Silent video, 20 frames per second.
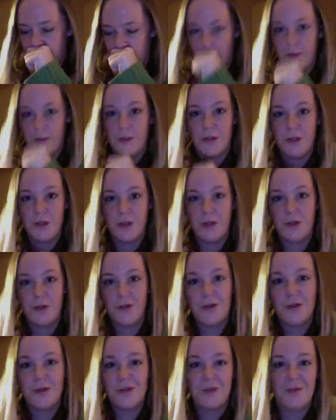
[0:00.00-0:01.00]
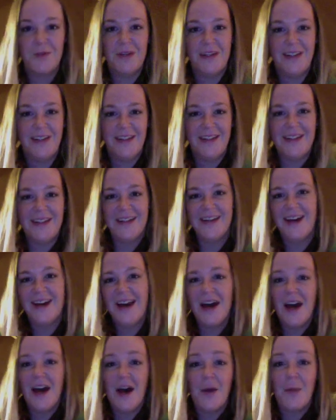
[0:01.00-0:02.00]
Excuse me.
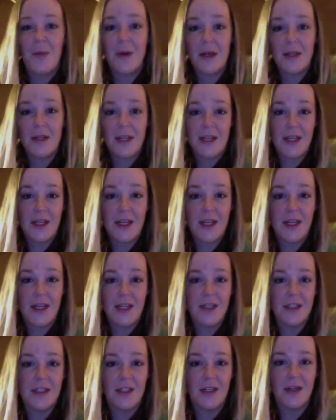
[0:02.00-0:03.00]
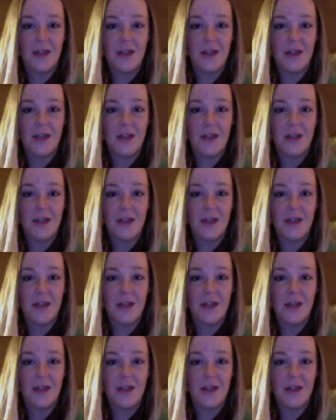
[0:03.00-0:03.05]
But then again,